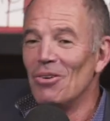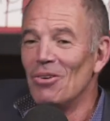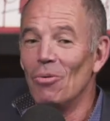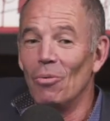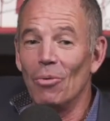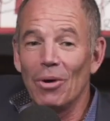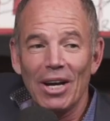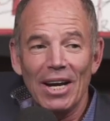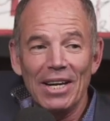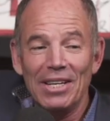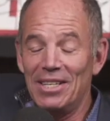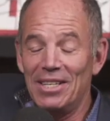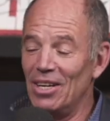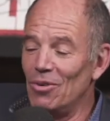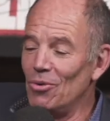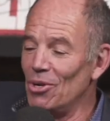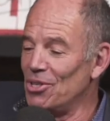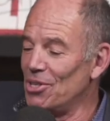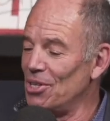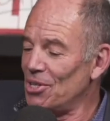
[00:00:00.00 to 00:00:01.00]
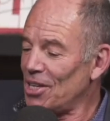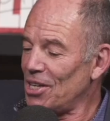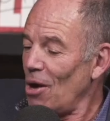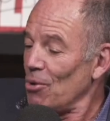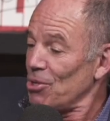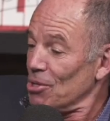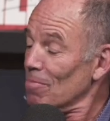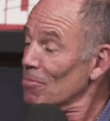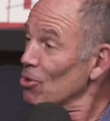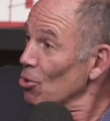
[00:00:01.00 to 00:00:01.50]
What I did was this guy
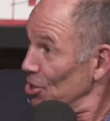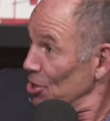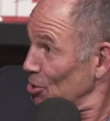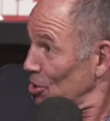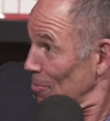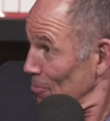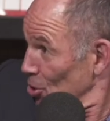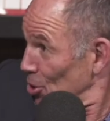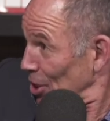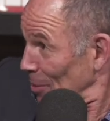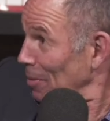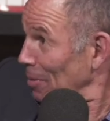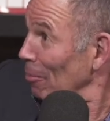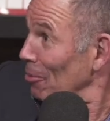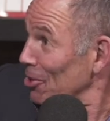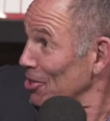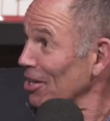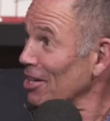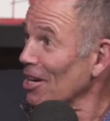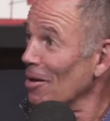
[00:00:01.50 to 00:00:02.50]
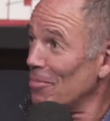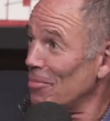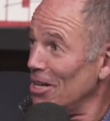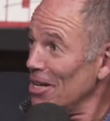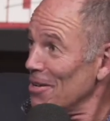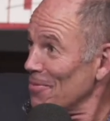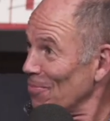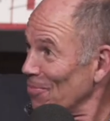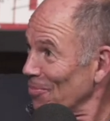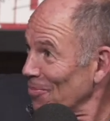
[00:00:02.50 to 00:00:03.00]
was a music, it was a music publishing company.
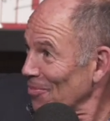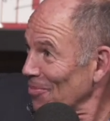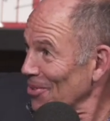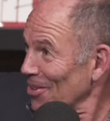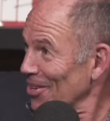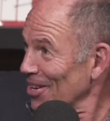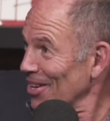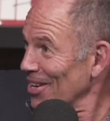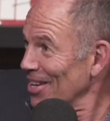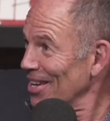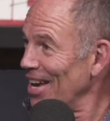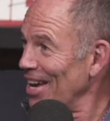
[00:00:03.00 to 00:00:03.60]
Yeah, got it.